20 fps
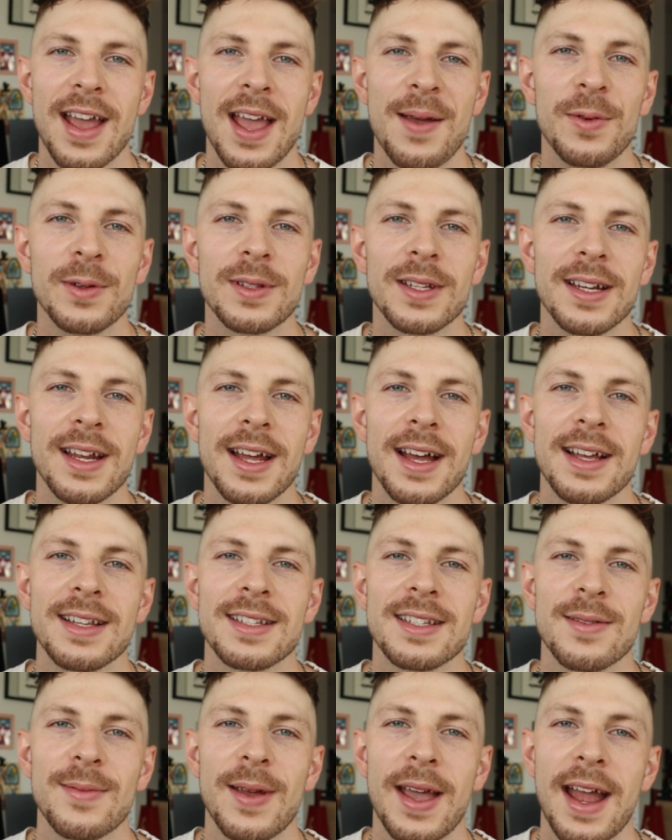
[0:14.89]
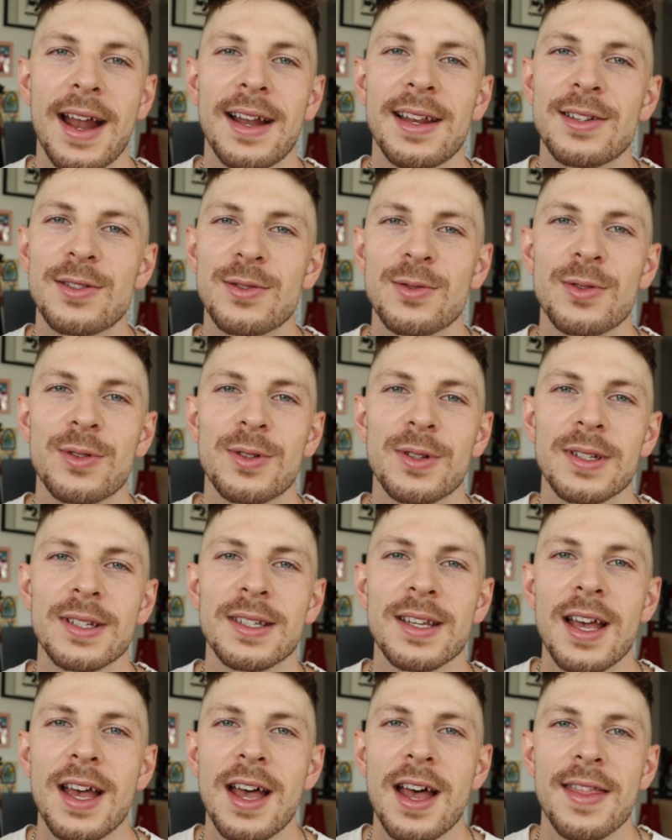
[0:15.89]
Ableton has some handy
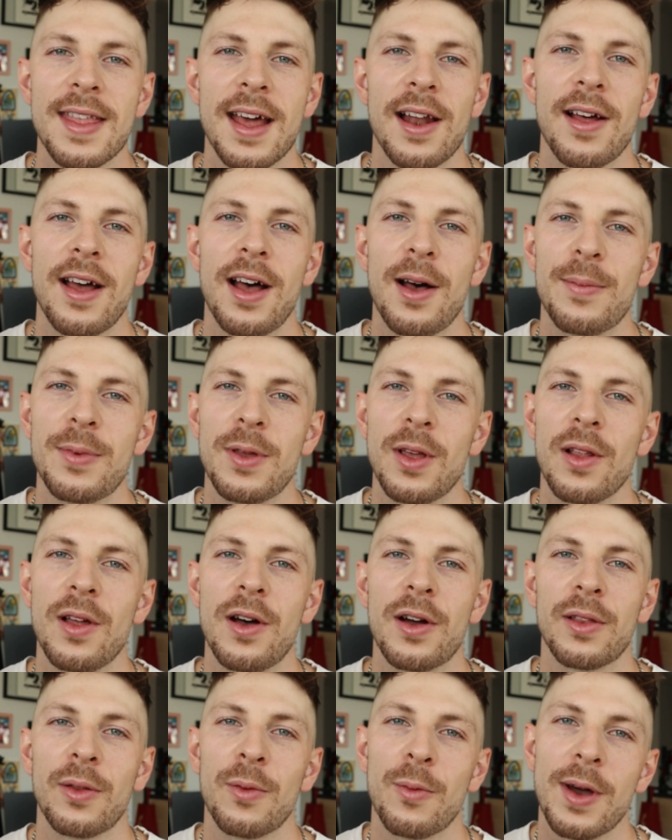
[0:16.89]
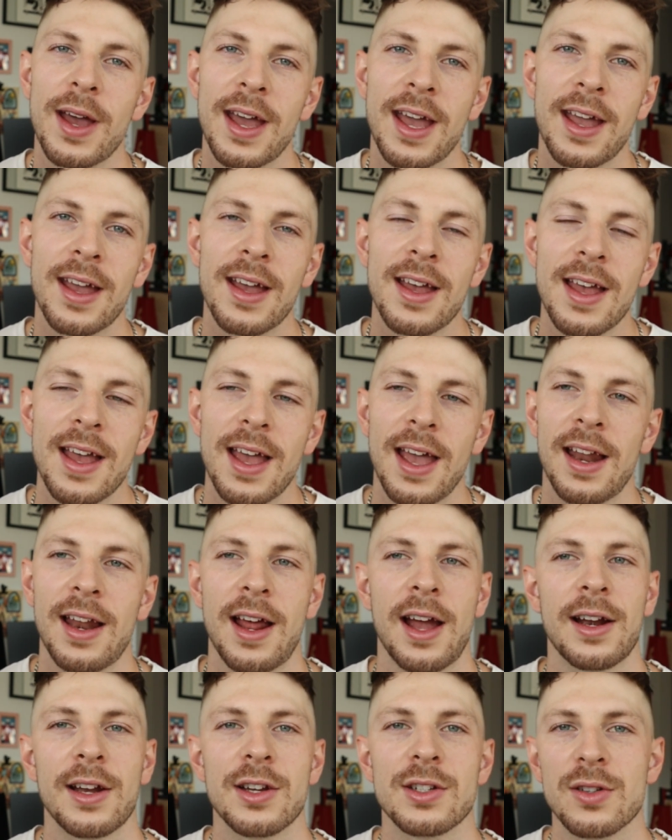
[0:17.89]
tools that'll help you along the way, and
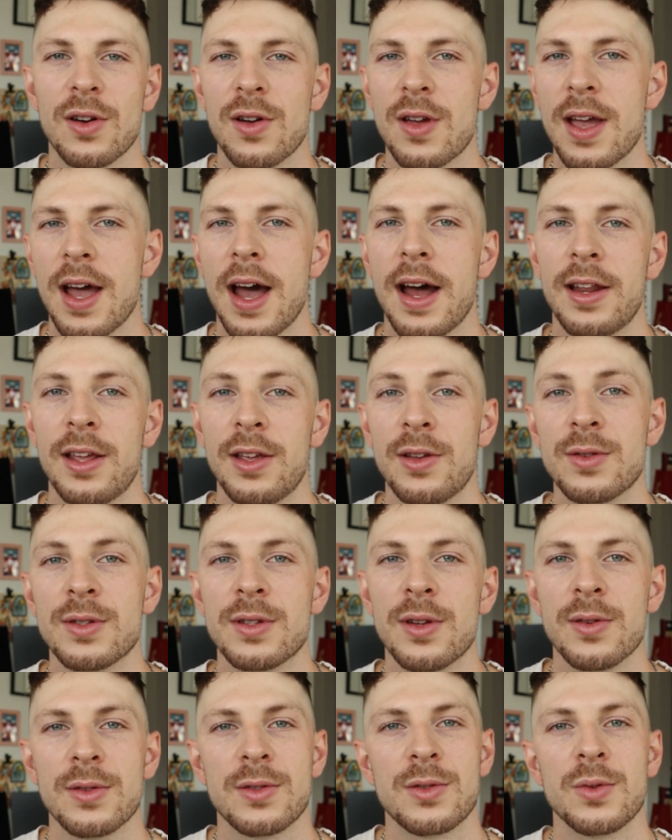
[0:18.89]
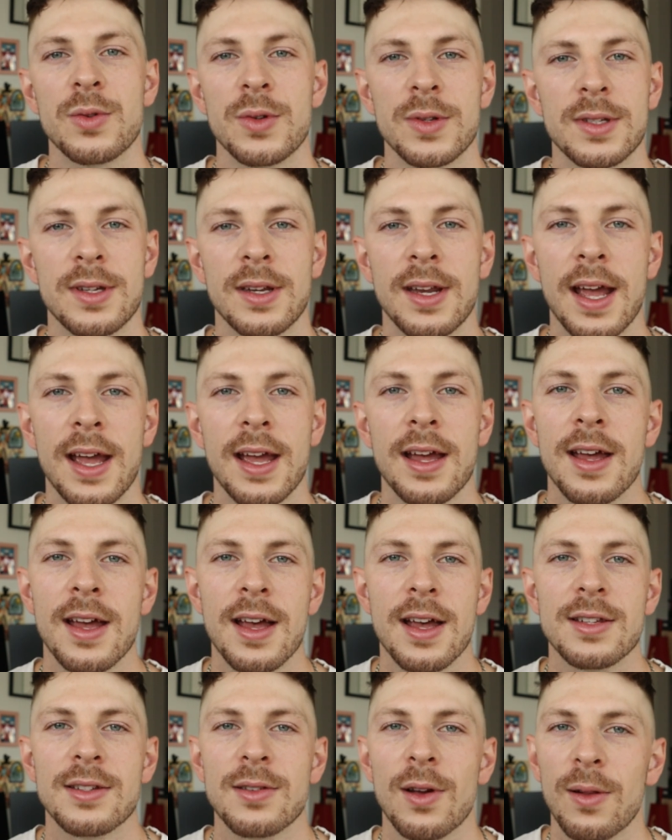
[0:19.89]
I'm going to show you how to use those tools today.
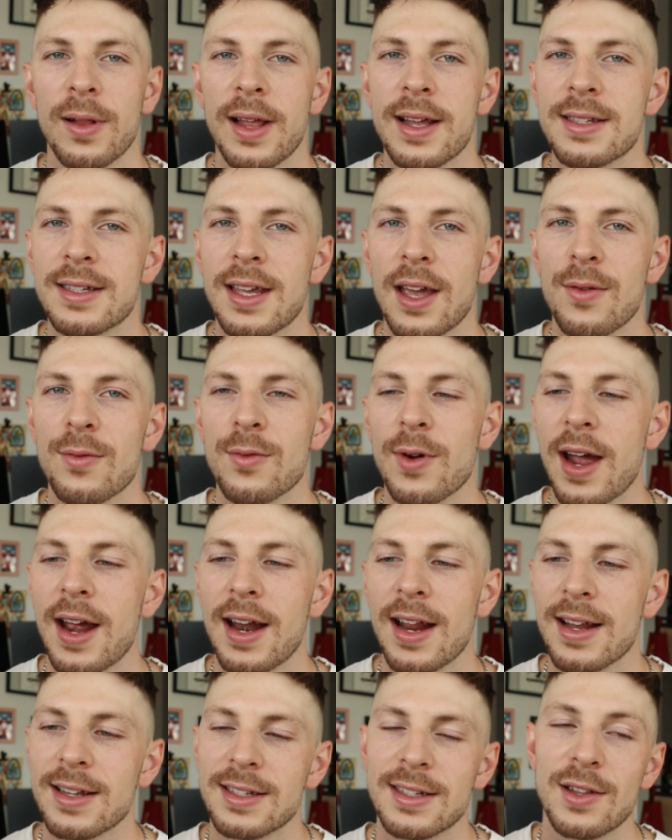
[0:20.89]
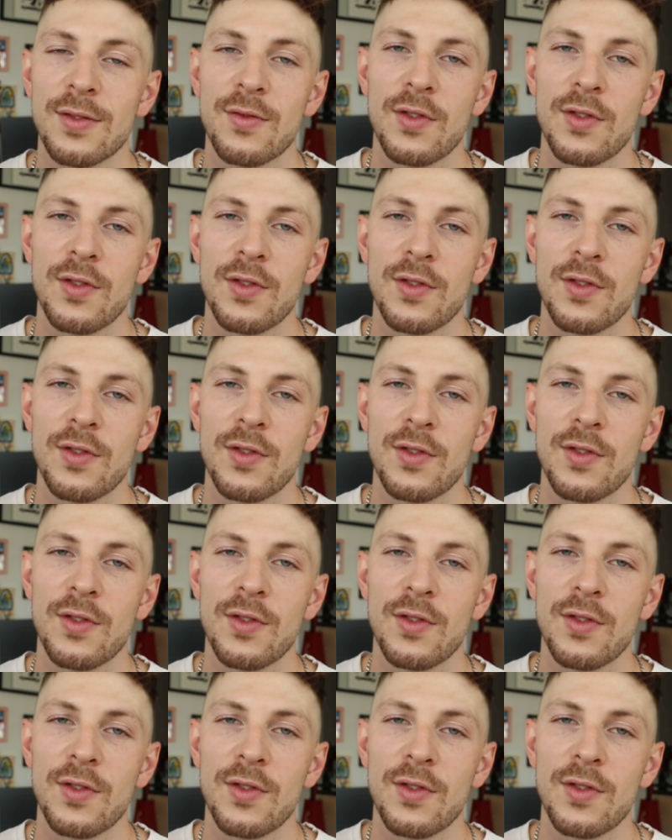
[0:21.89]
So let's get right into the